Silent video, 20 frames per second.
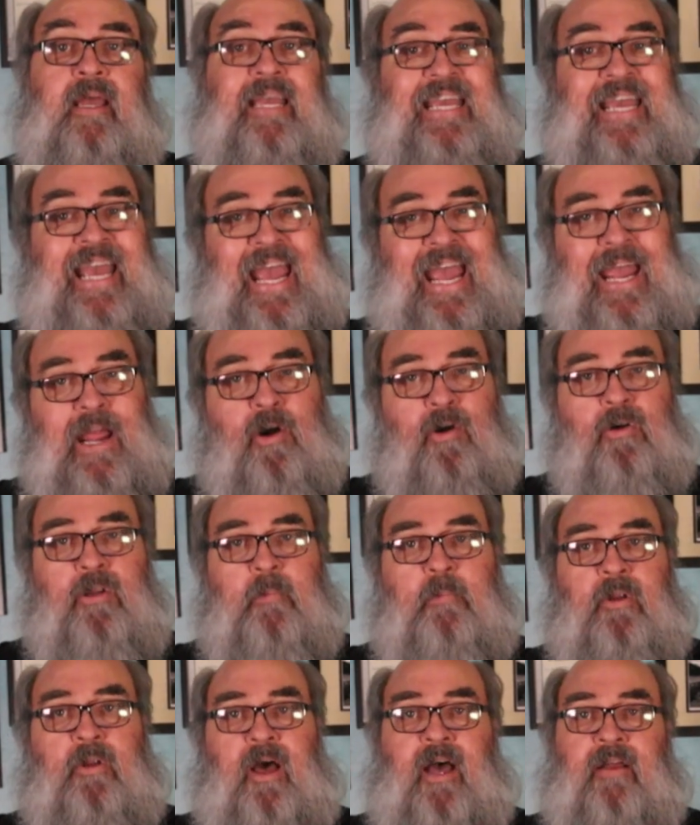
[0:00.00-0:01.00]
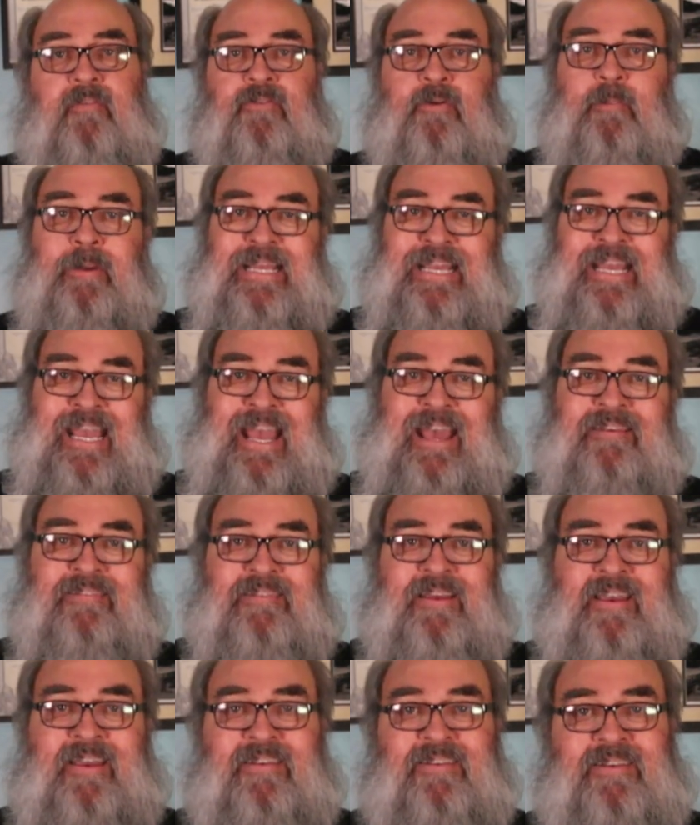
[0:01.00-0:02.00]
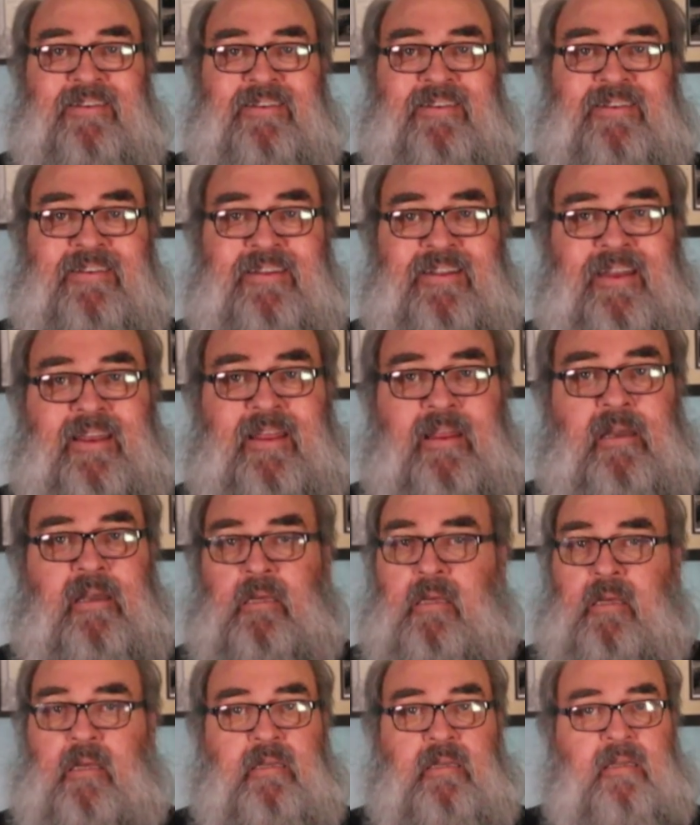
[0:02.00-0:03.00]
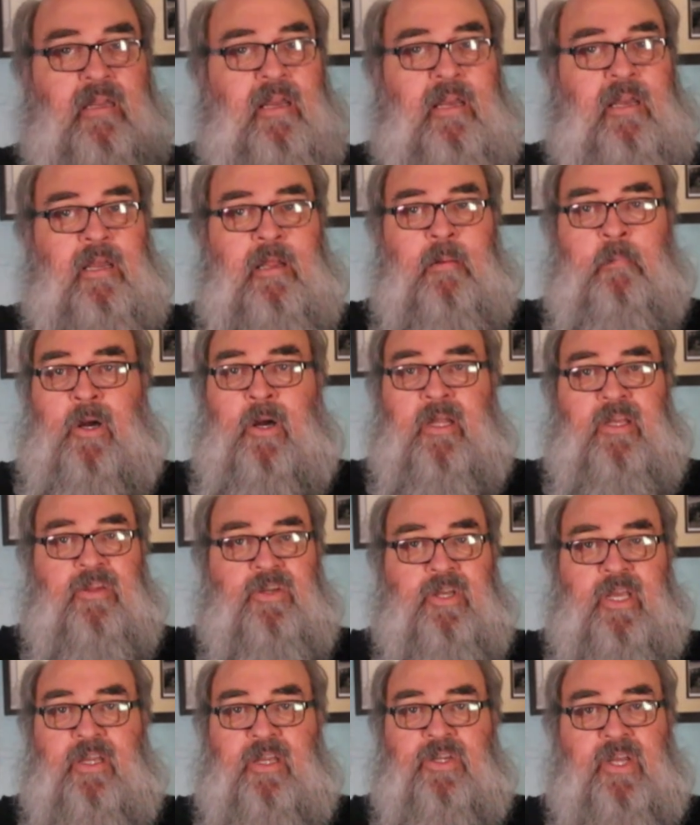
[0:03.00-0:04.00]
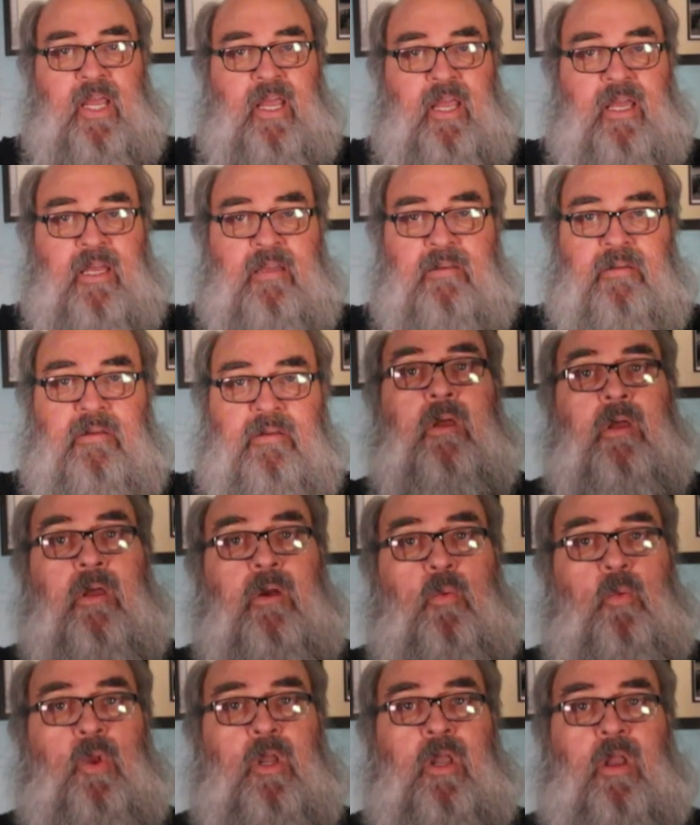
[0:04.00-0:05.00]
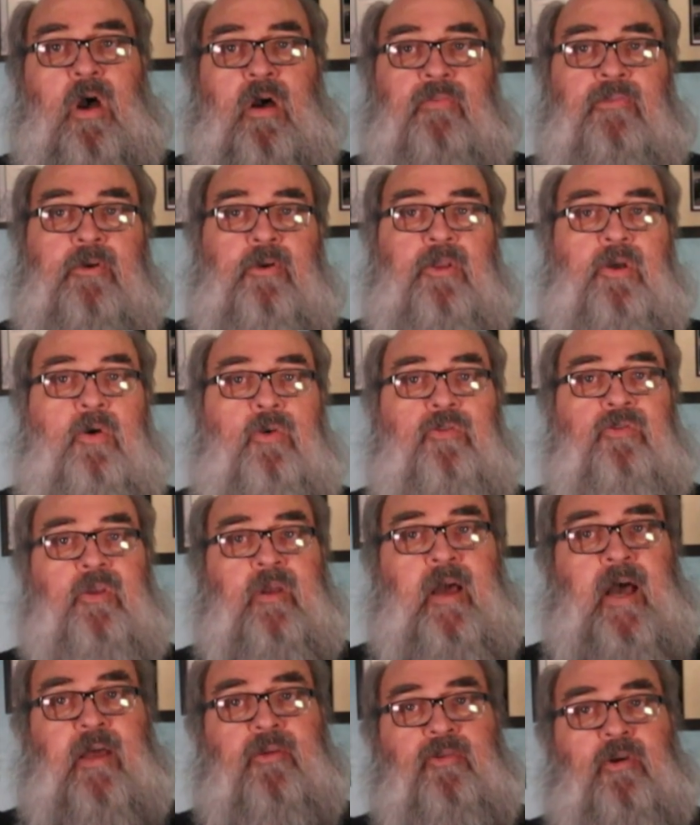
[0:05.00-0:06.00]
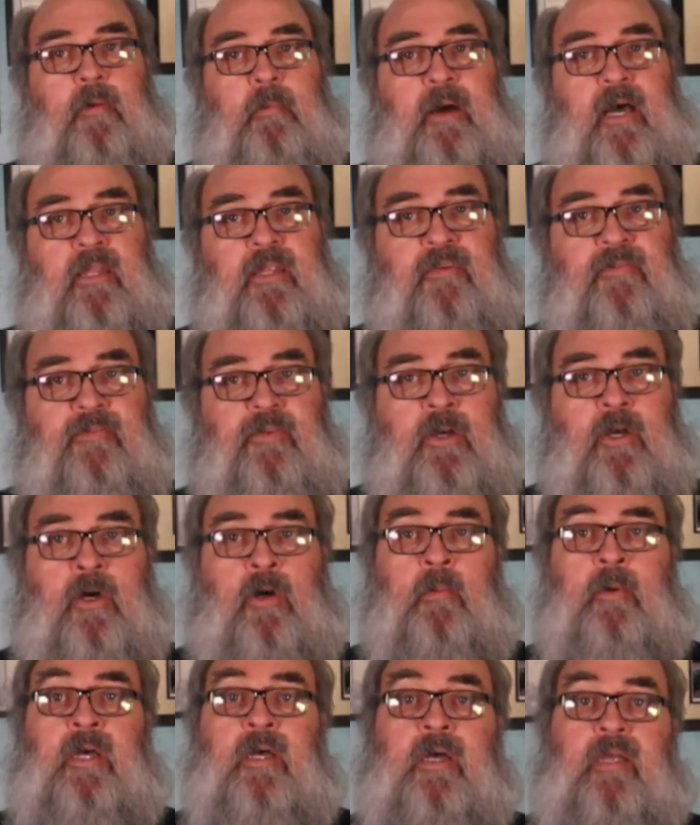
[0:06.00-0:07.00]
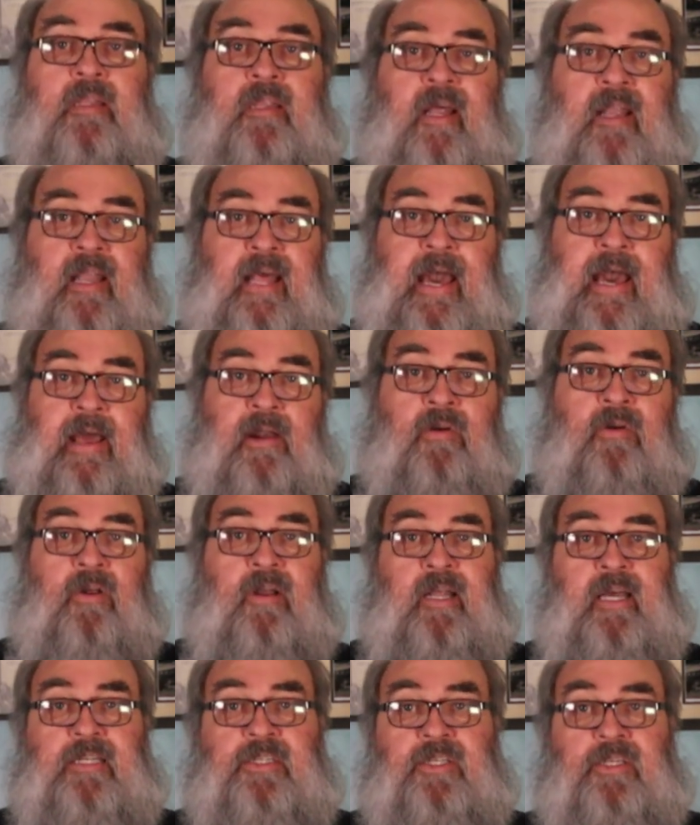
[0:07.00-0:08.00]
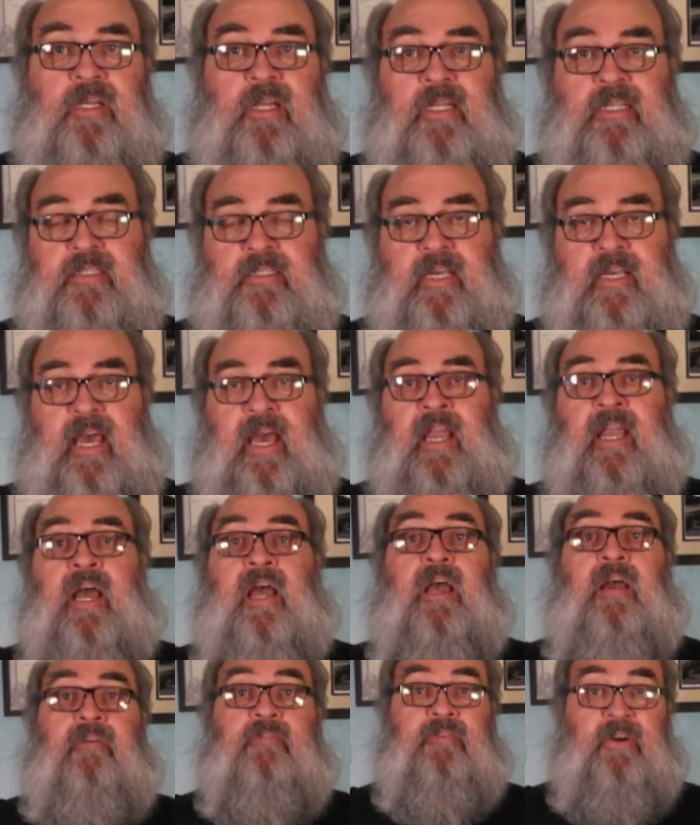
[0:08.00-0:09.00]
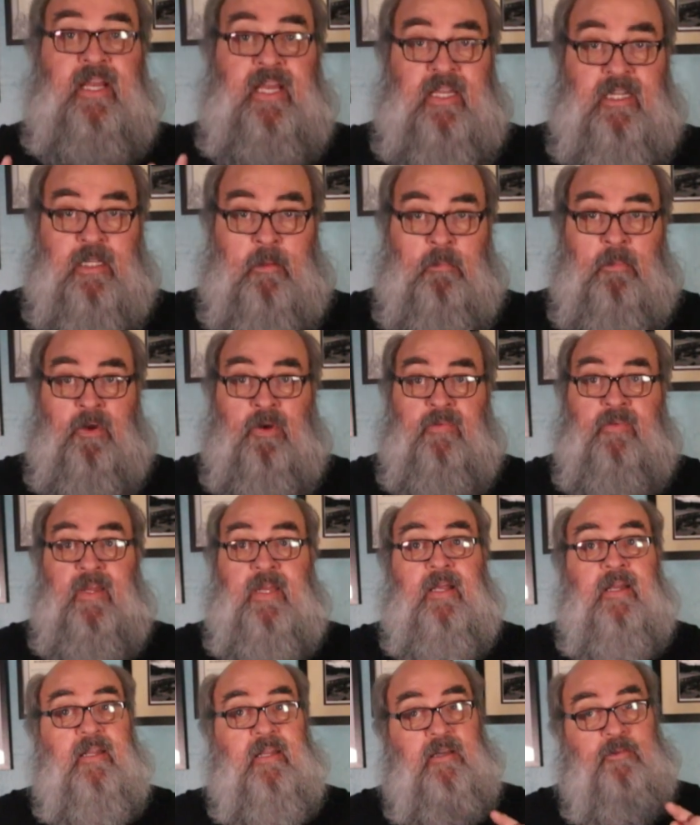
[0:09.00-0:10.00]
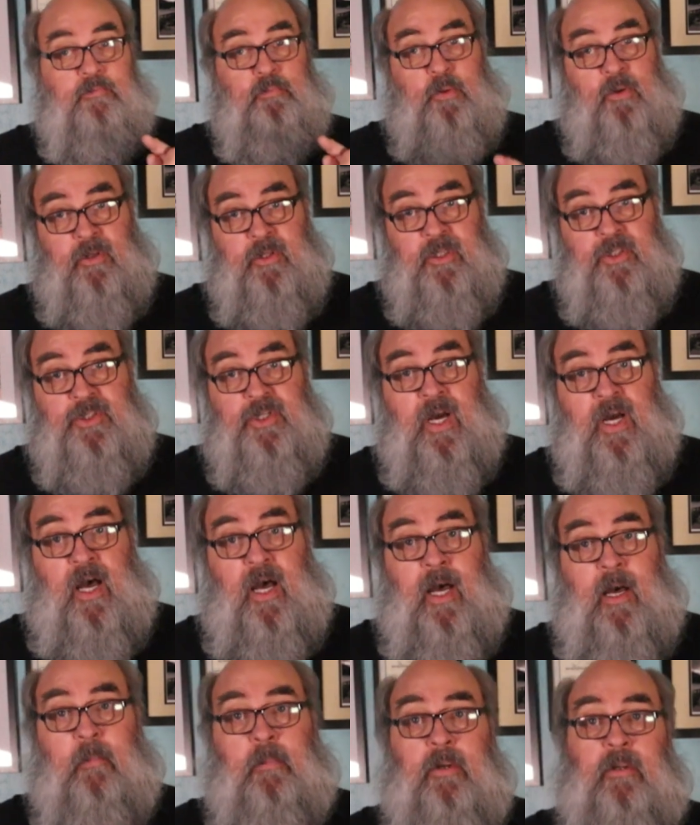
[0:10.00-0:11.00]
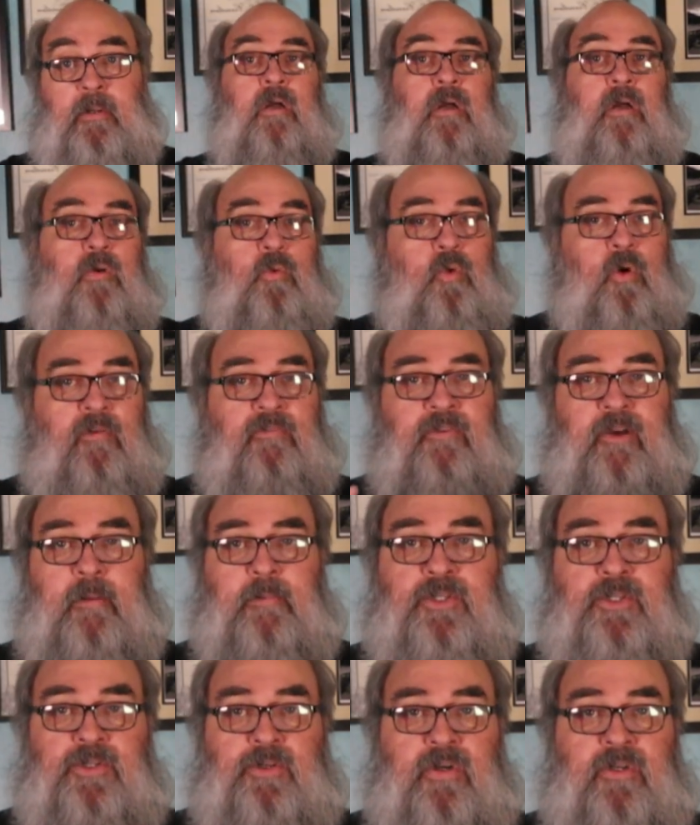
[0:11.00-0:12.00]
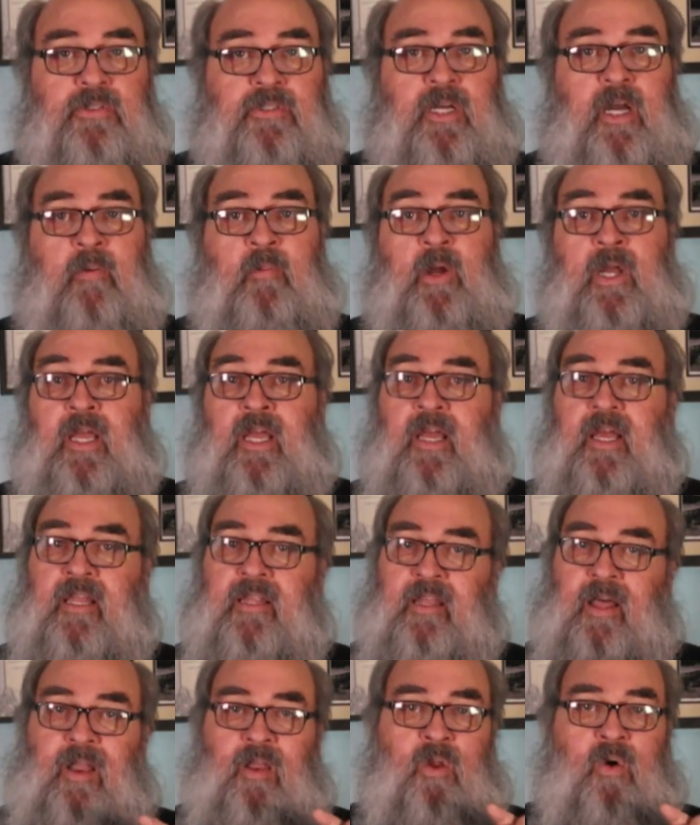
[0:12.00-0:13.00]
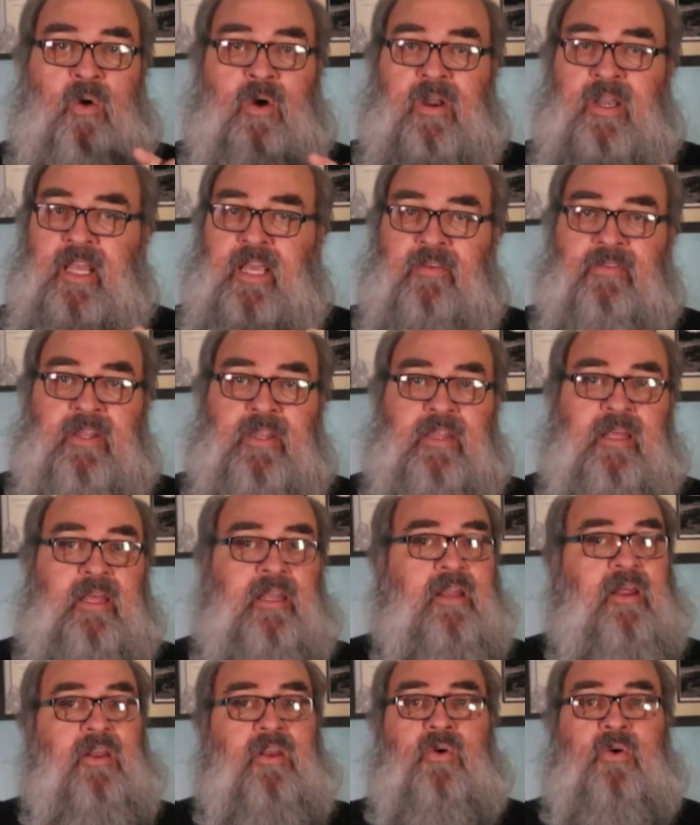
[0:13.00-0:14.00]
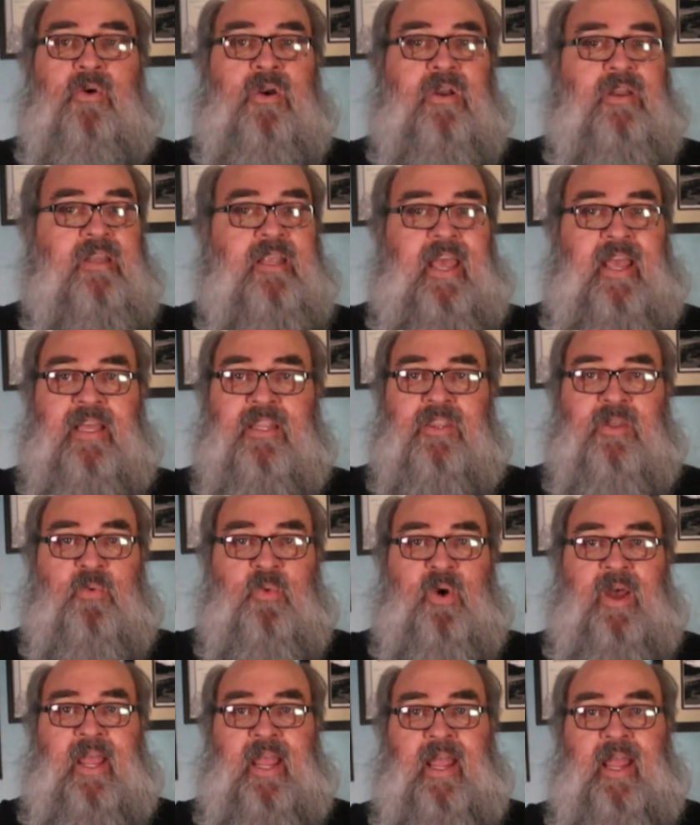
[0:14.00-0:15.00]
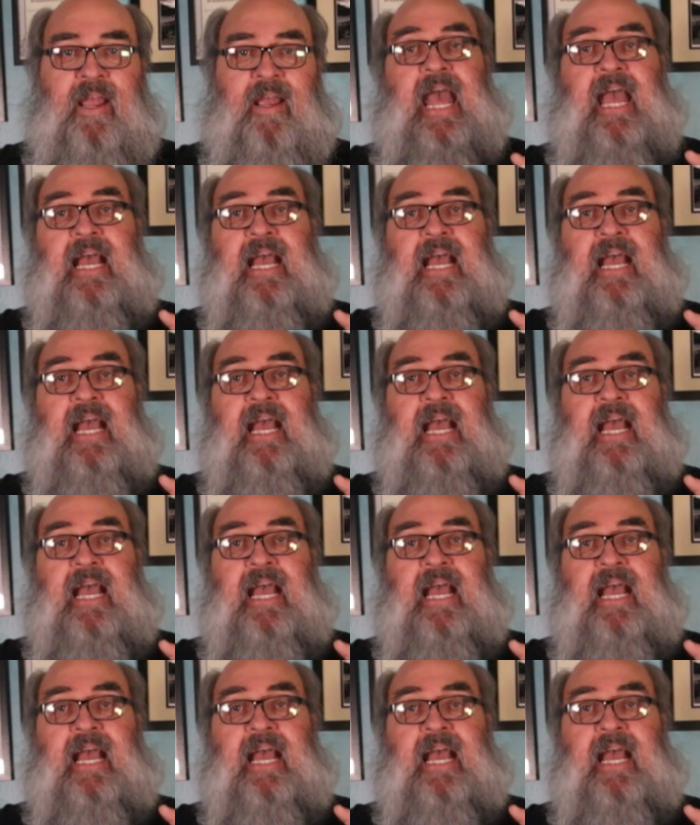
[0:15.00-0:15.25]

Kay heard the plot from a gas station attendant. Did any money change hands? When Lawford told Sinatra about the film, the latter allegedly said, Forget the movie, let's pull the job. World famous short summary The Lord giveth and the Lord taketh away.